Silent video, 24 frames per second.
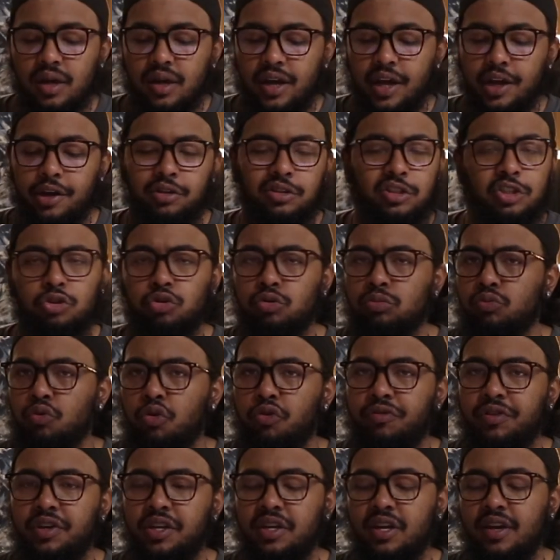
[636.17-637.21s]
and you're just
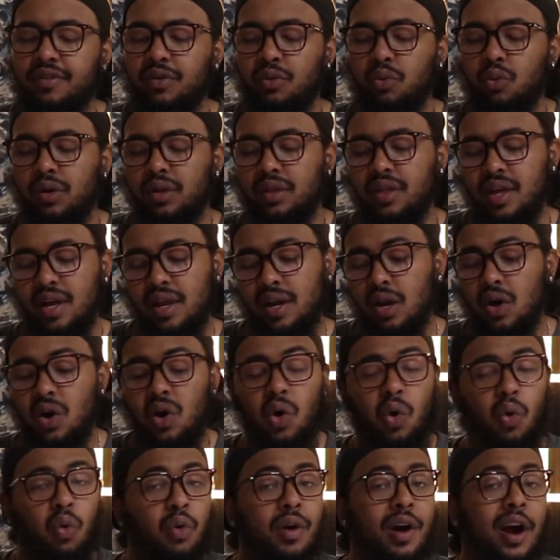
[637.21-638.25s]
removing it if you want that.
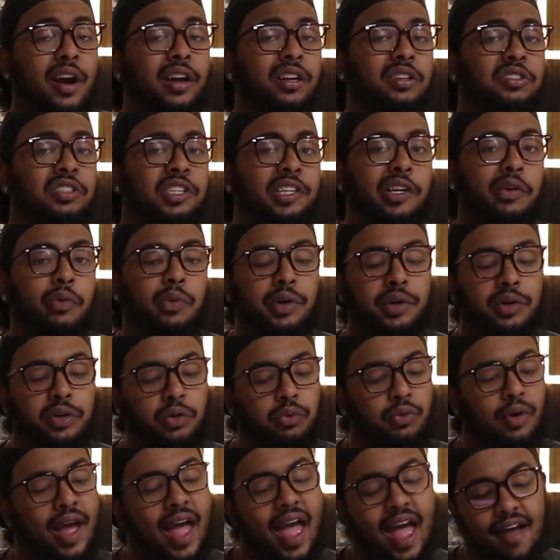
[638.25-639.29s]
Or I done seen it where you
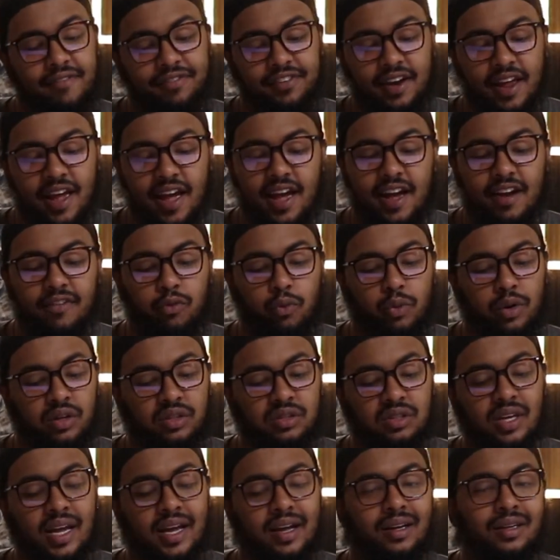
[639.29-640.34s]
do half and half, where
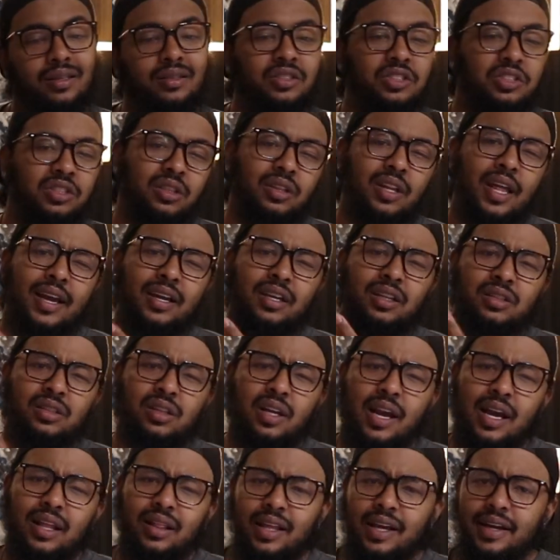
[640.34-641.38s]
it's like
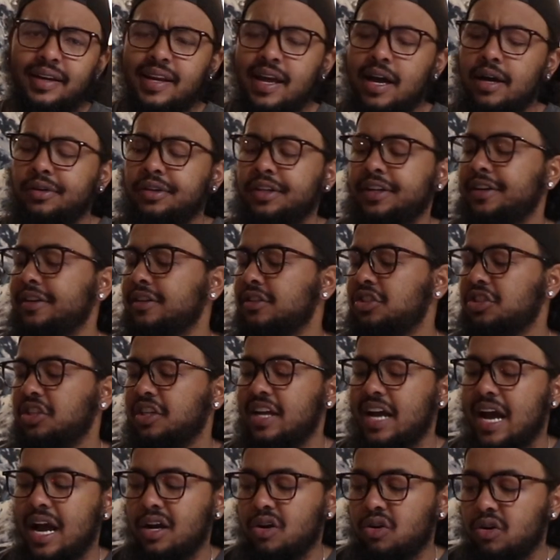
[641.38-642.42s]
a LA down here and
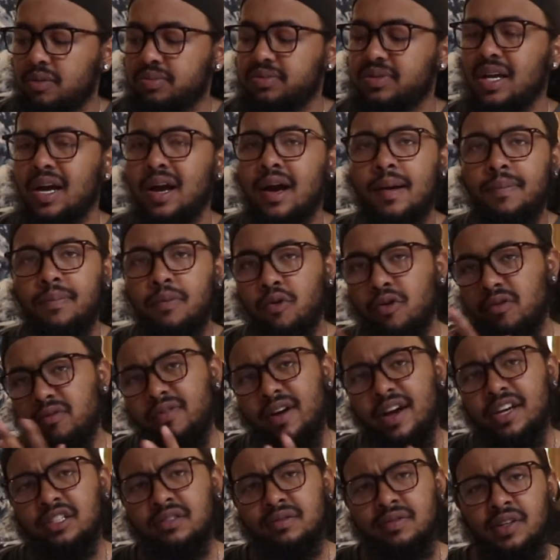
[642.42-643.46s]
Chicago up top, or
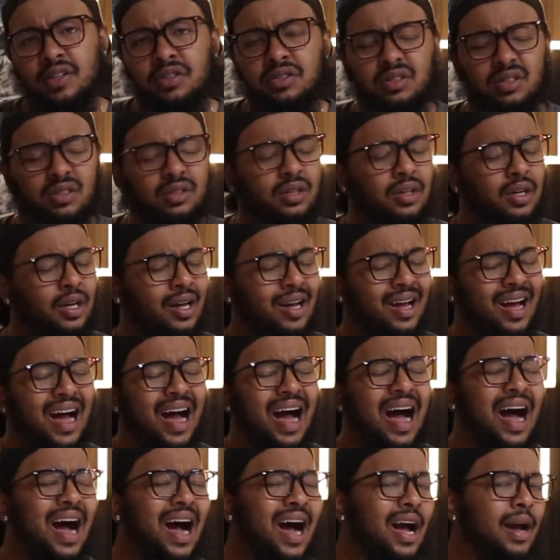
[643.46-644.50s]
vice versa.
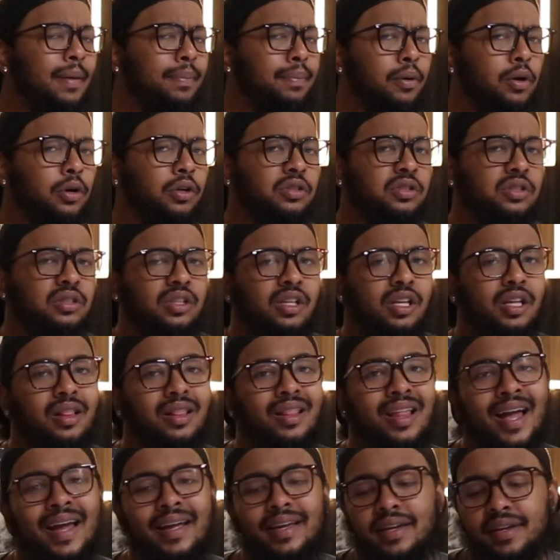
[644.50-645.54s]
I personally
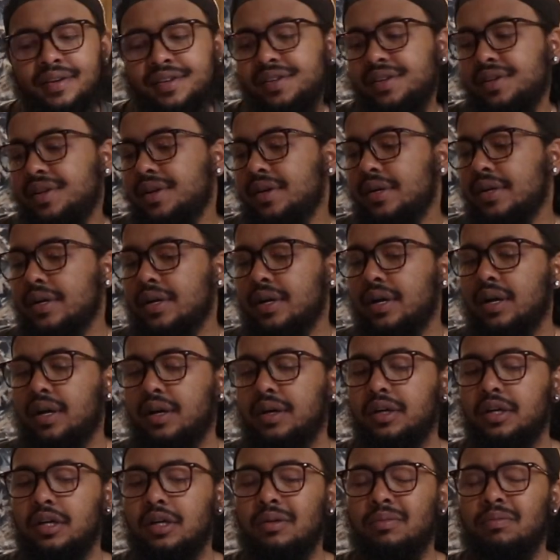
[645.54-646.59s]
like it,
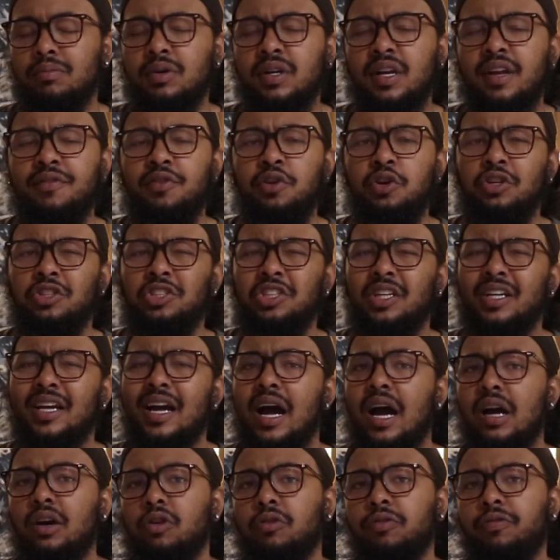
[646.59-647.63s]
but if you're a
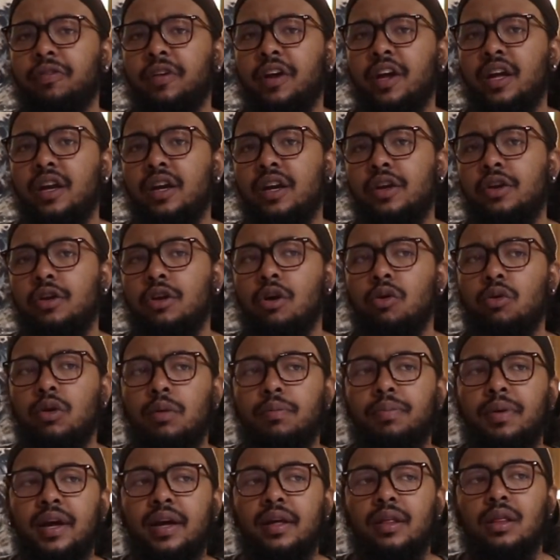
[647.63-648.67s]
Chicago fan and you don't want
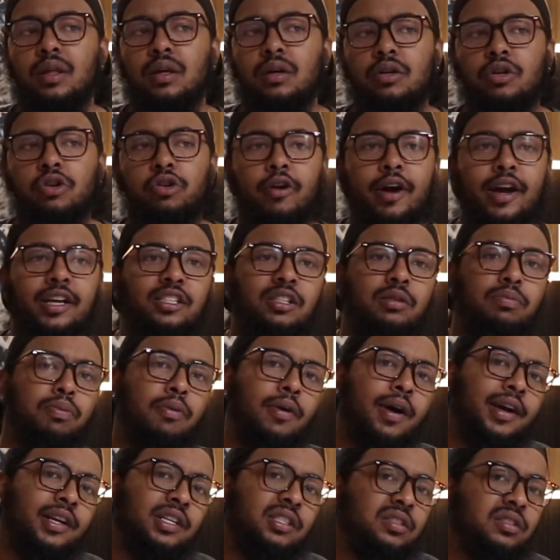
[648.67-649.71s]
to pay the crazy
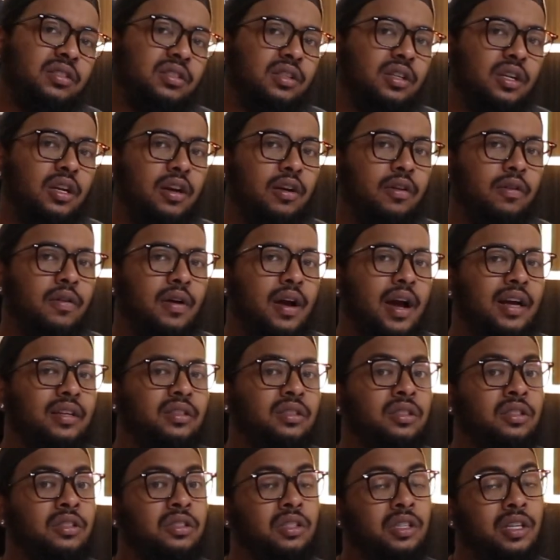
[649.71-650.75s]
price as
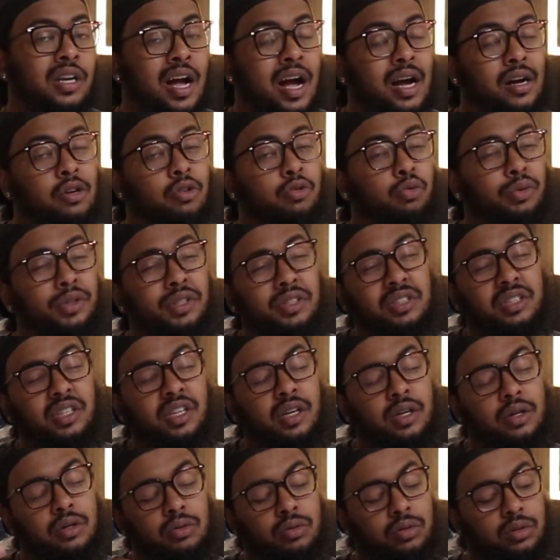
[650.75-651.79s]
a Chicago
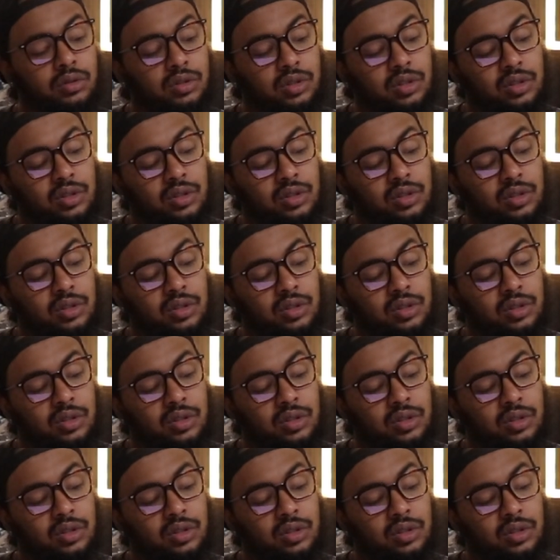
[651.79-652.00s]
resale,